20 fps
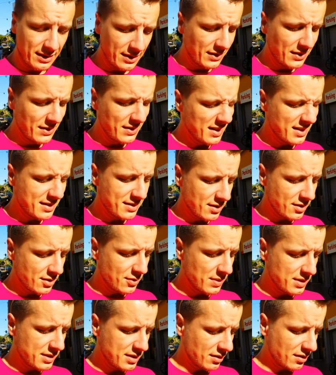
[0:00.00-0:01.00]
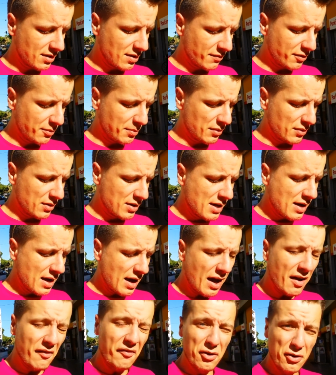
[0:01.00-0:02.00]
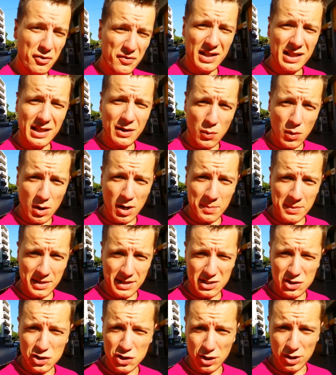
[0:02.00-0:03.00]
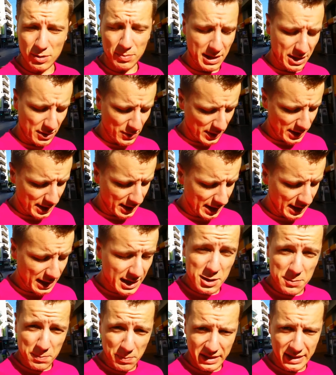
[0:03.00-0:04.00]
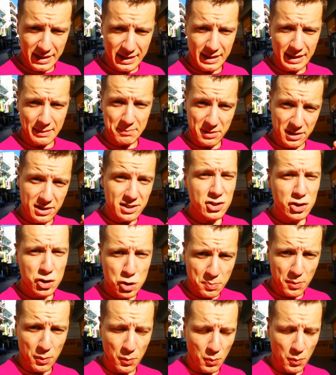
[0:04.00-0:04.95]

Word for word: you know, and it's not always that comfortable. I feel really warm in this shirt, by the way. It is pink, but it's super